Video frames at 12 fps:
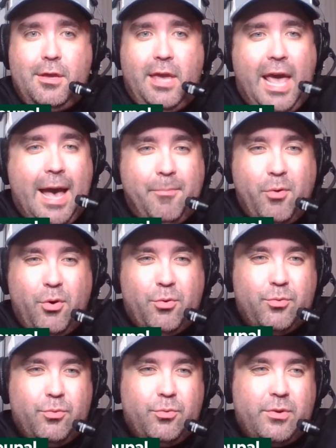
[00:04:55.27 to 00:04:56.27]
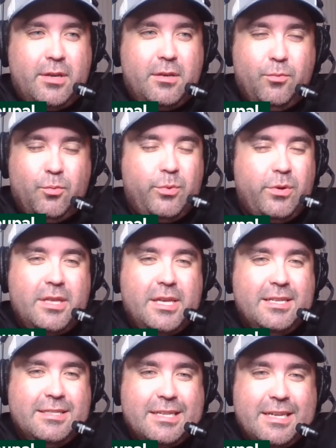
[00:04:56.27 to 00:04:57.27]
Kaapo
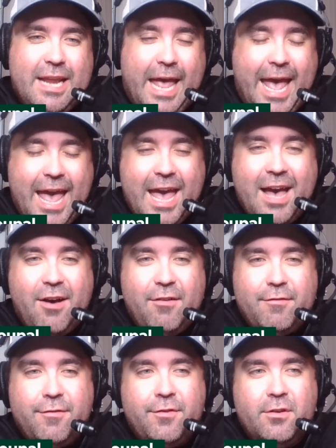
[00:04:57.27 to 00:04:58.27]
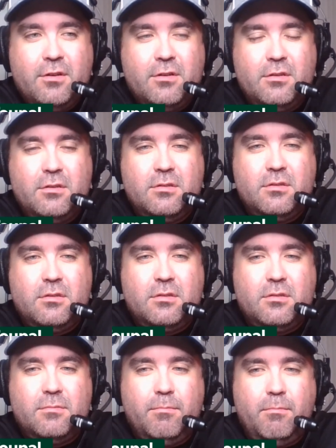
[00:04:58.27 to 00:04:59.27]
really didn't have
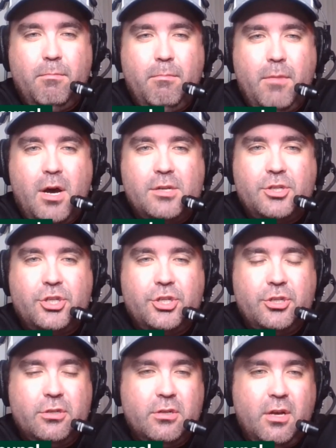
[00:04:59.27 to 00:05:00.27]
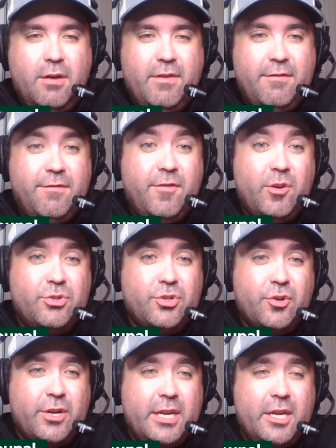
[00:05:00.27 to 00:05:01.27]
much of a
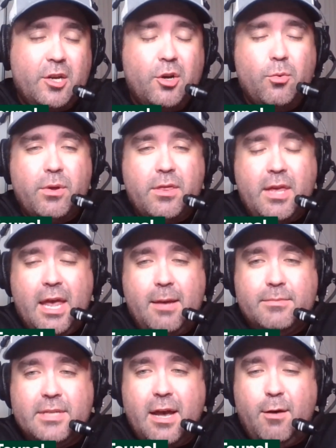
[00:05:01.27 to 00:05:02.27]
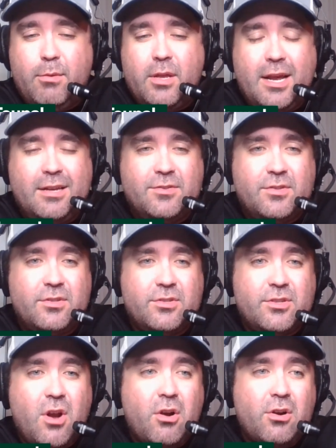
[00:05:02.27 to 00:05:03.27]
future here with Cam Talbot as the
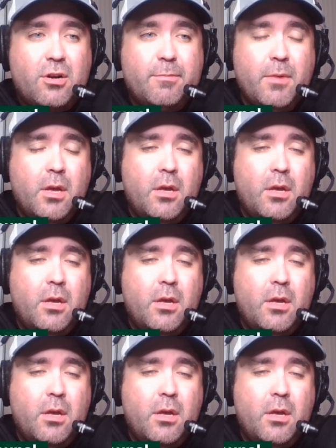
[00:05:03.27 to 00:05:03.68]
starter,